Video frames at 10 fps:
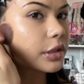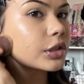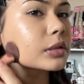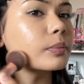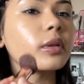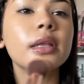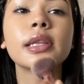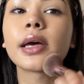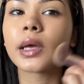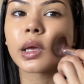just blend
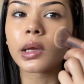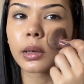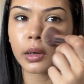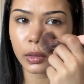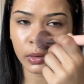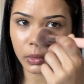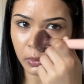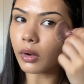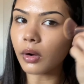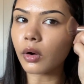that in
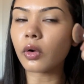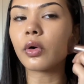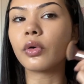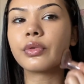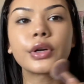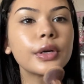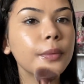all over.